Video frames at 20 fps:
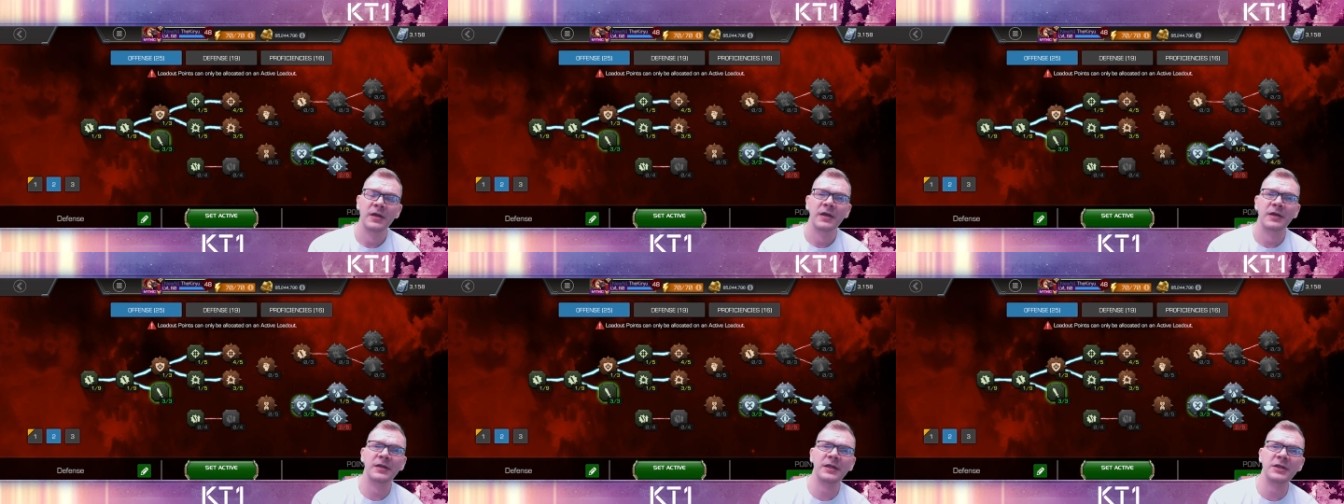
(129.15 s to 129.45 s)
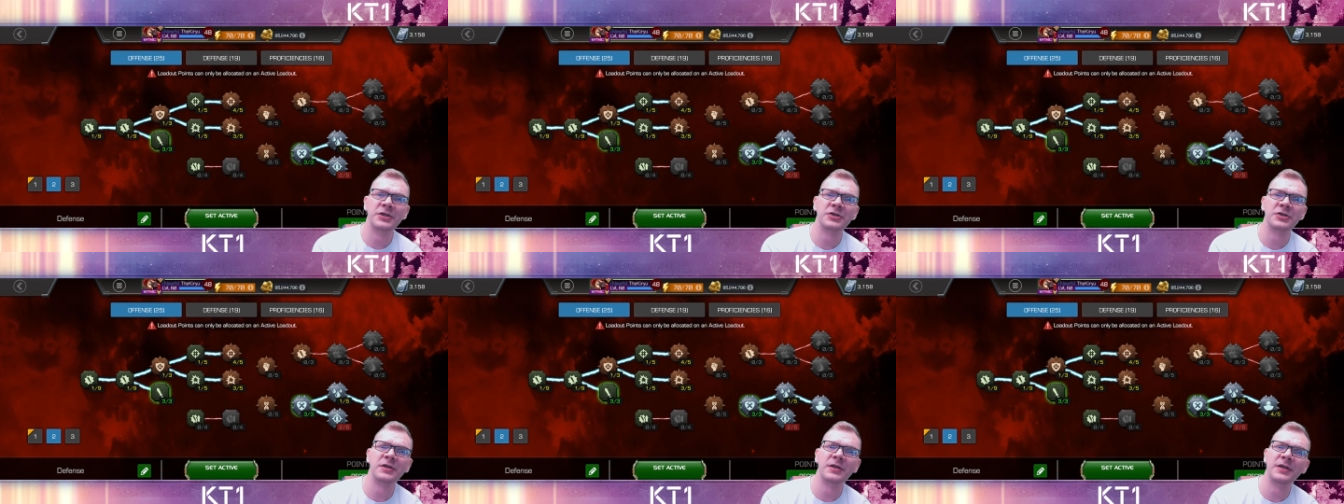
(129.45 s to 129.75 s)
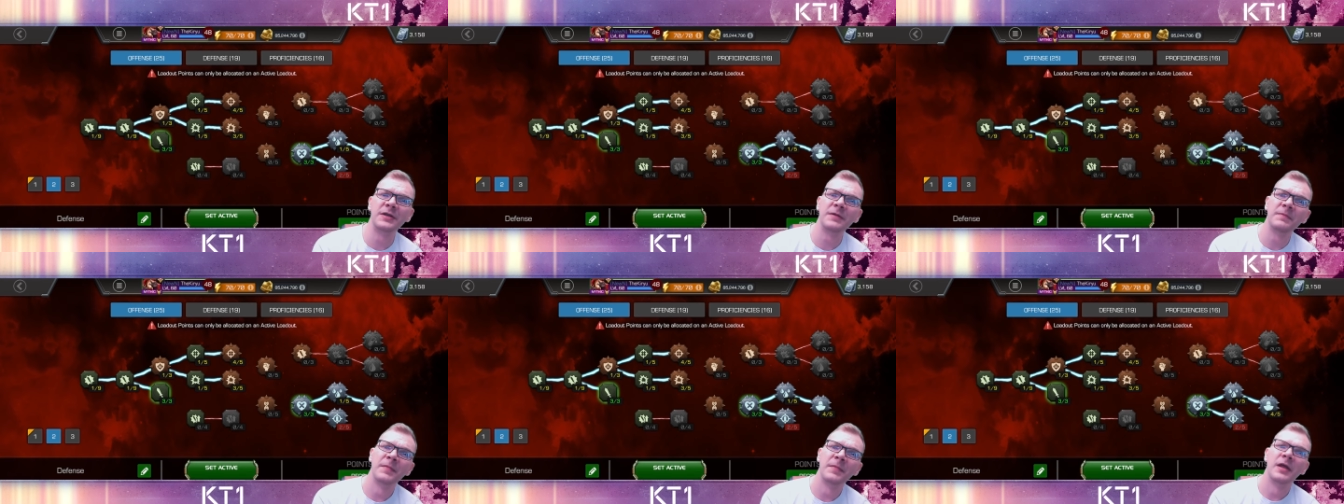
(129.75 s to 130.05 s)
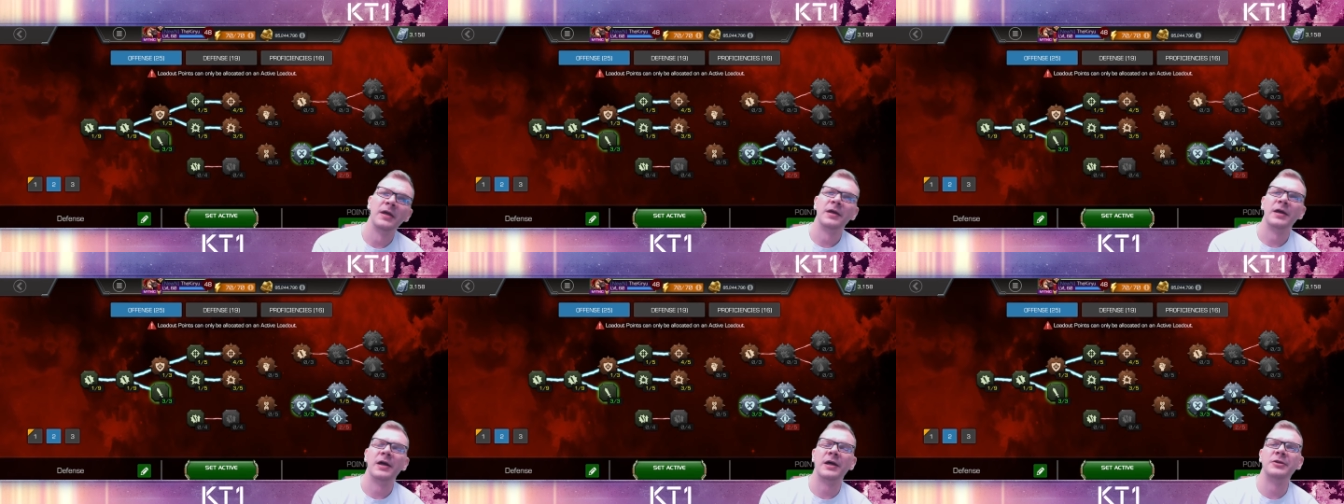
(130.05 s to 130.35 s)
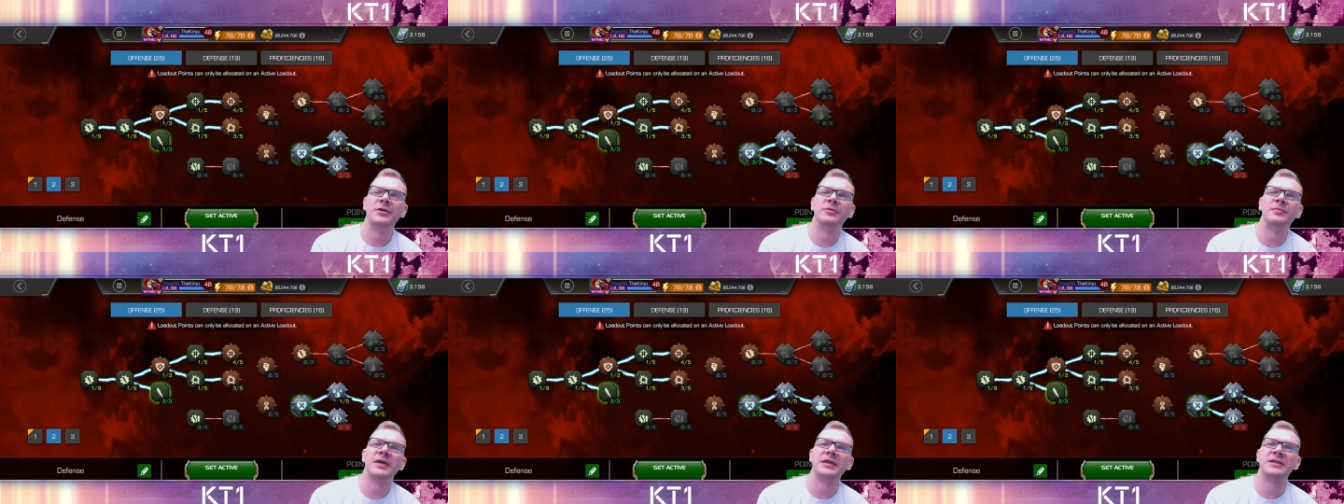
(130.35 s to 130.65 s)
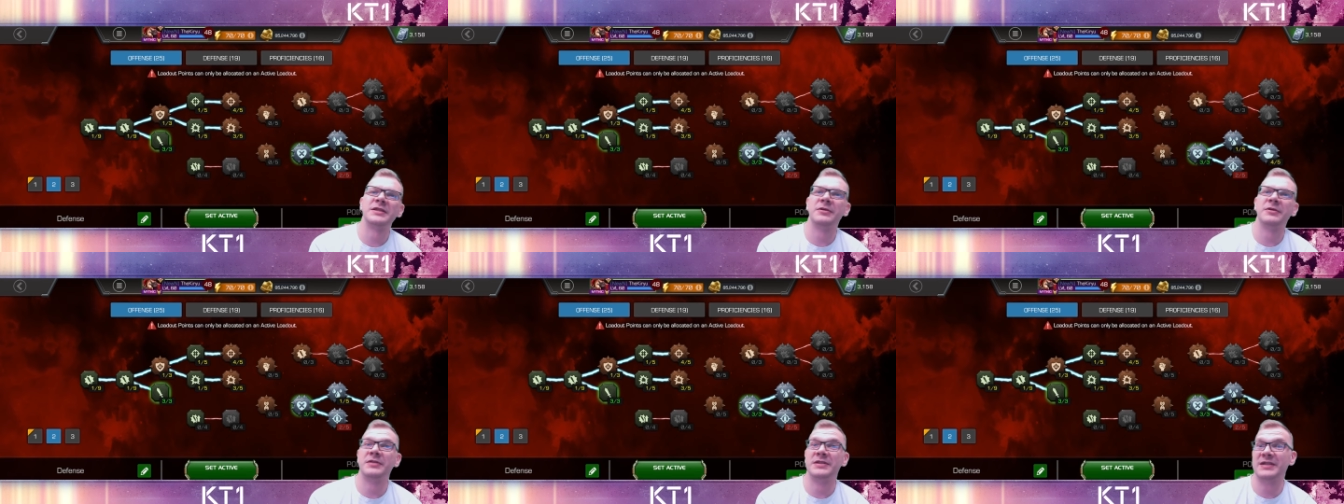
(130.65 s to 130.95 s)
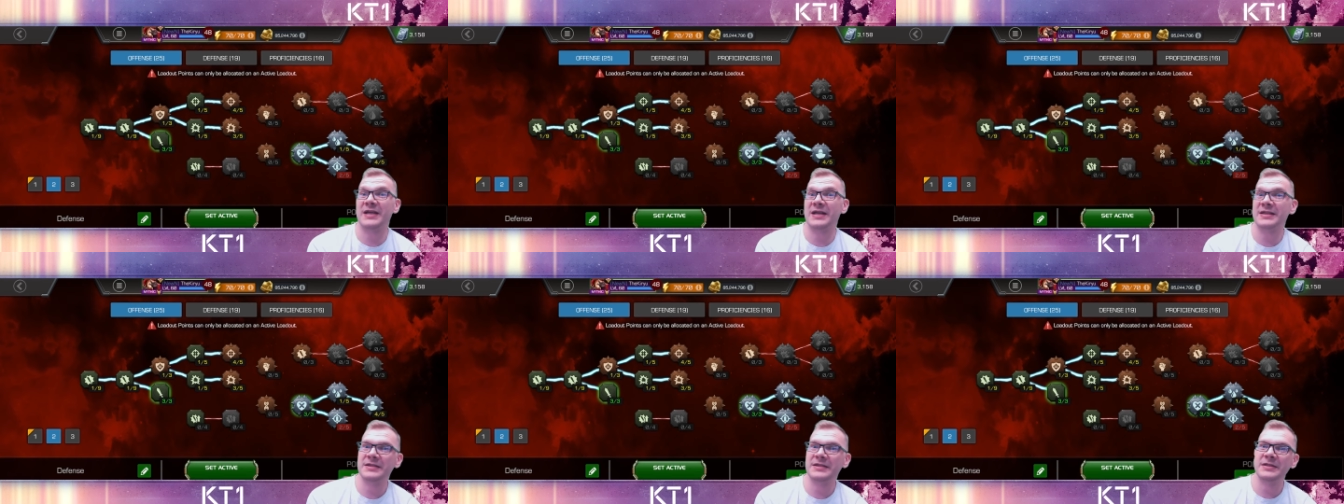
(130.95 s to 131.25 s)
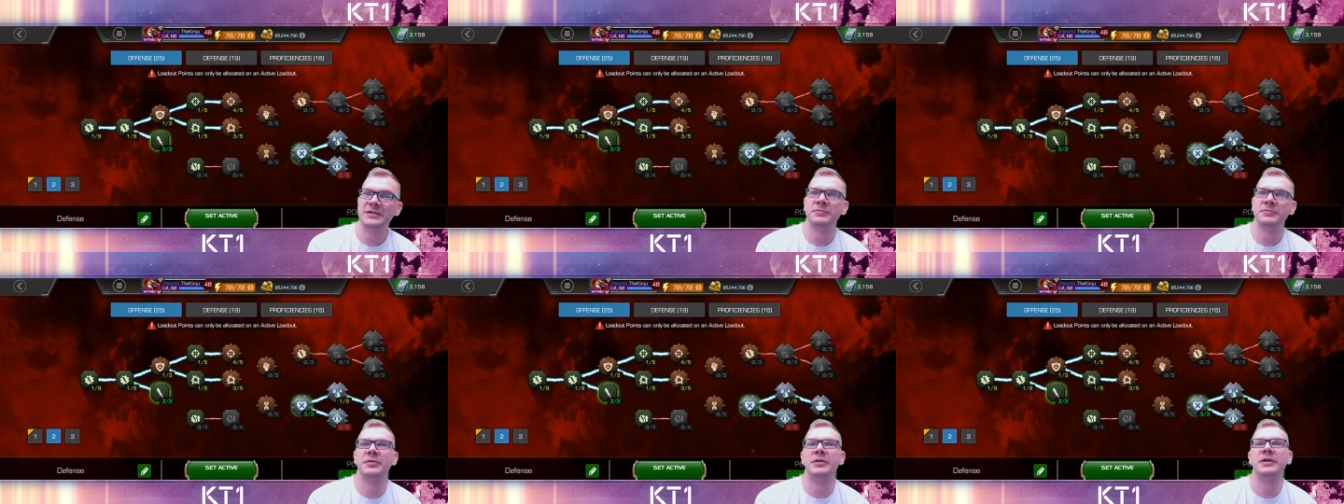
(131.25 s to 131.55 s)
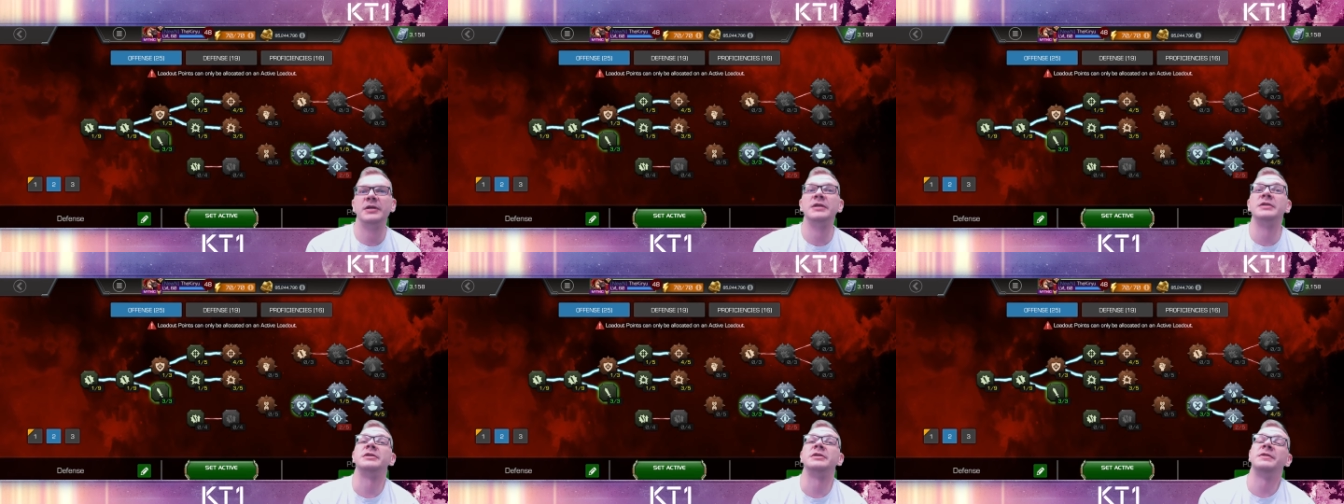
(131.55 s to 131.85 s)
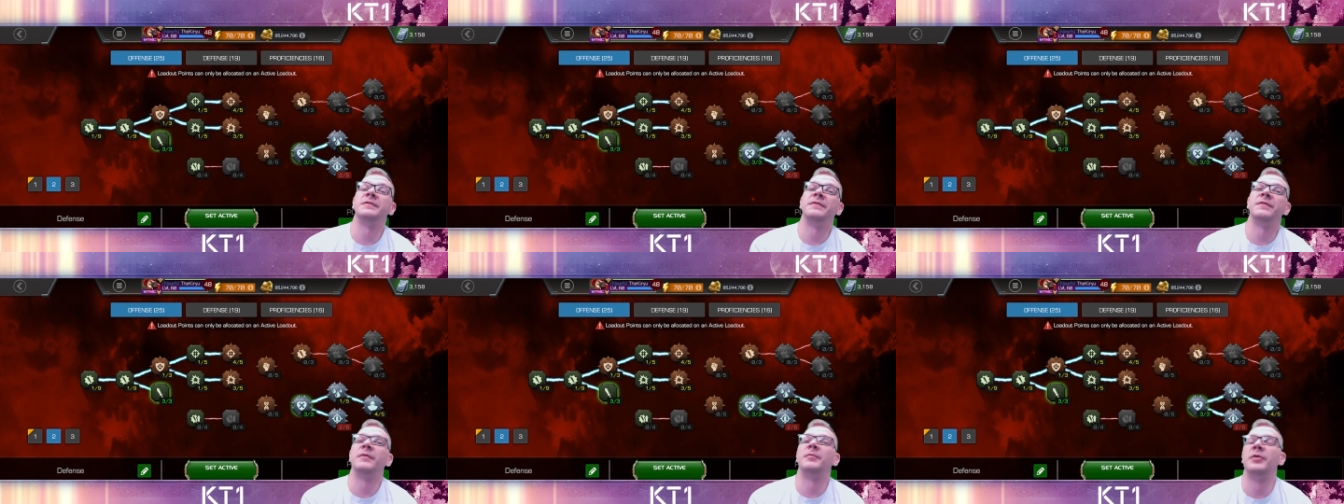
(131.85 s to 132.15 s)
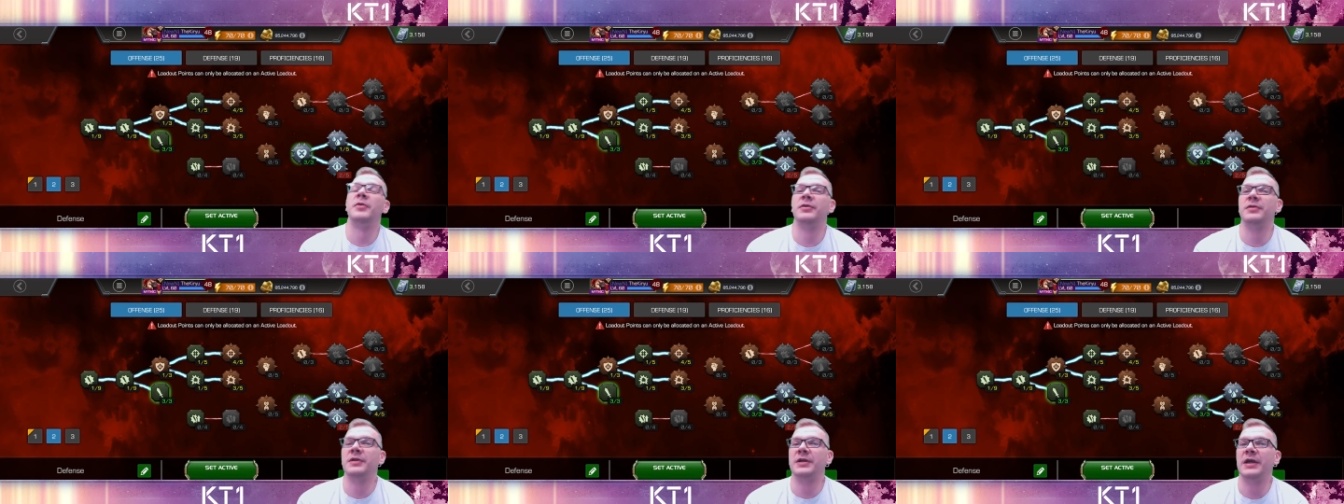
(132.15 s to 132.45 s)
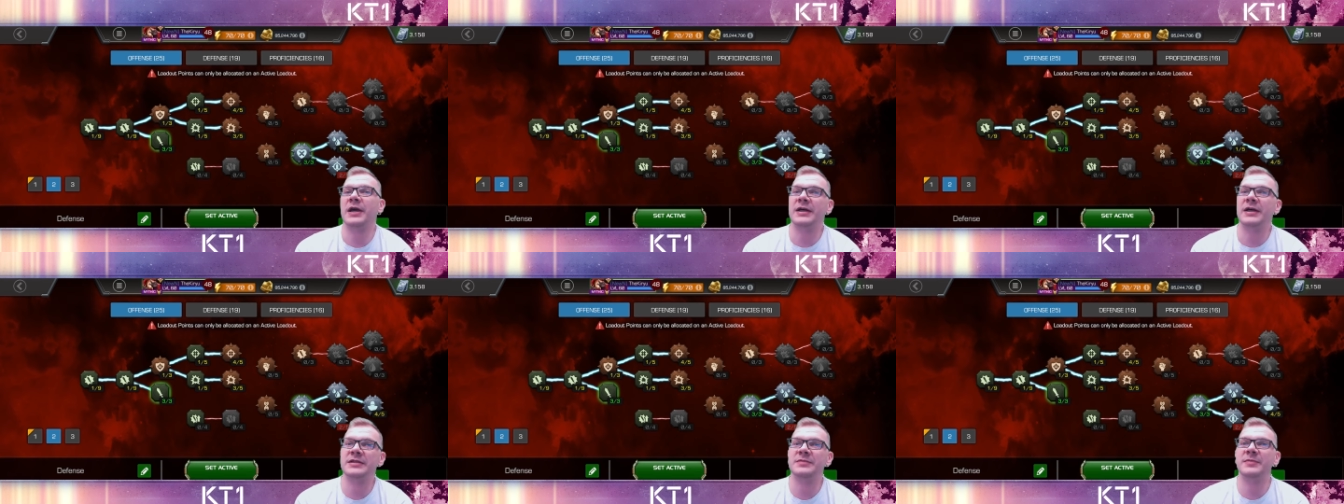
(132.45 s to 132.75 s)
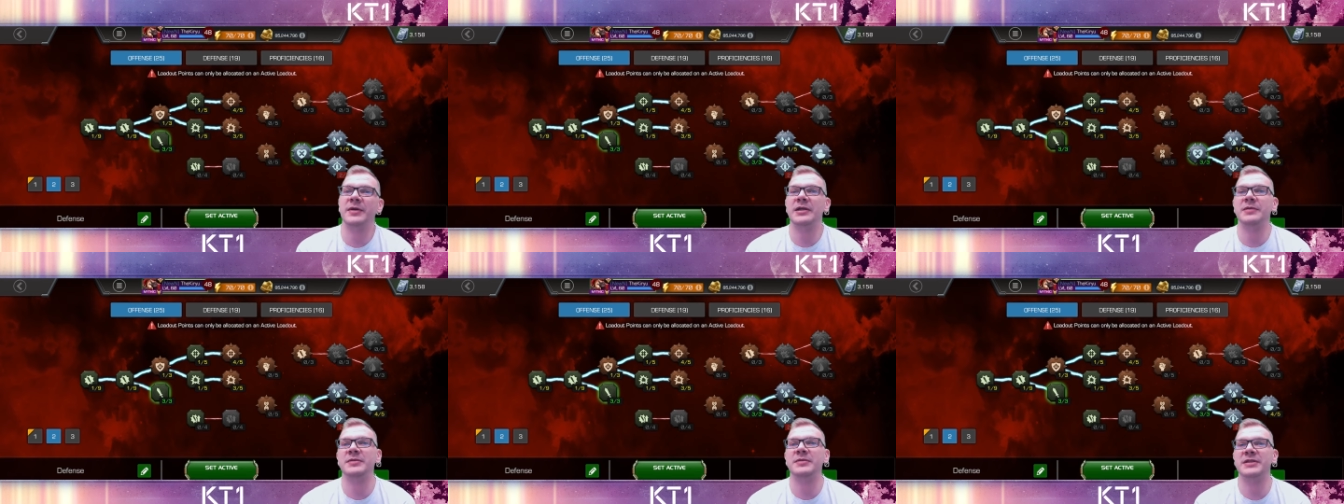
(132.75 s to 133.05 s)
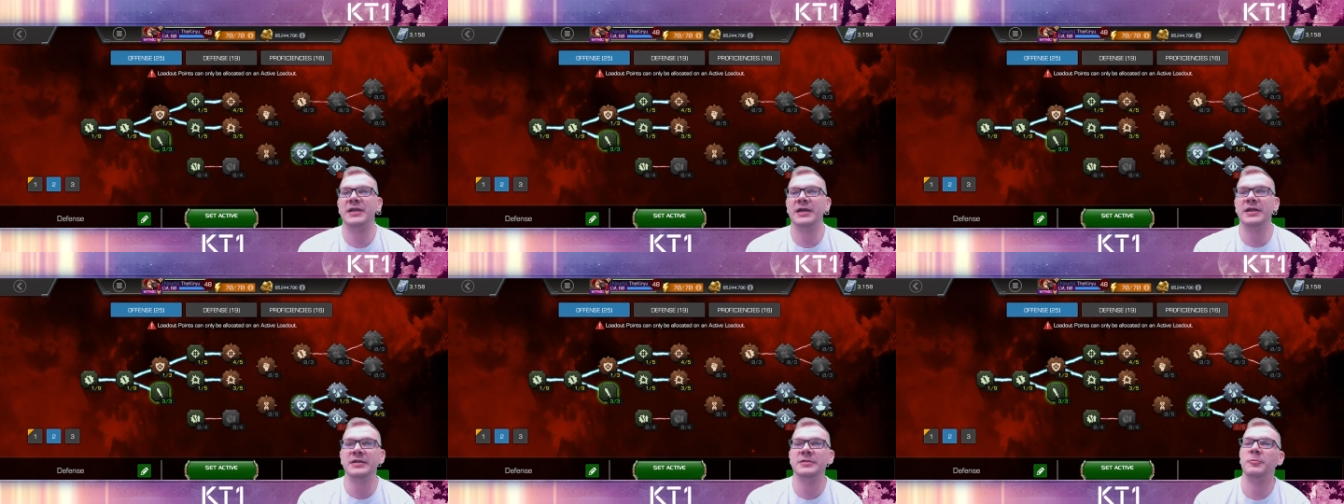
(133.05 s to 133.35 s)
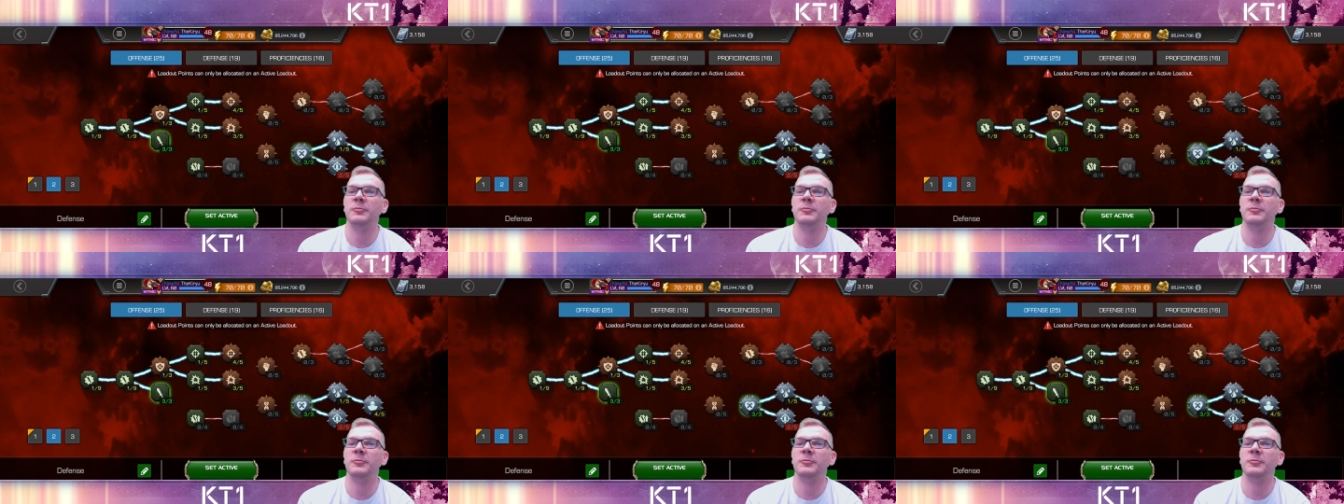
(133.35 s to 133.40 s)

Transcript: Additionally, I do max out assassins because if opponent has made mistakes,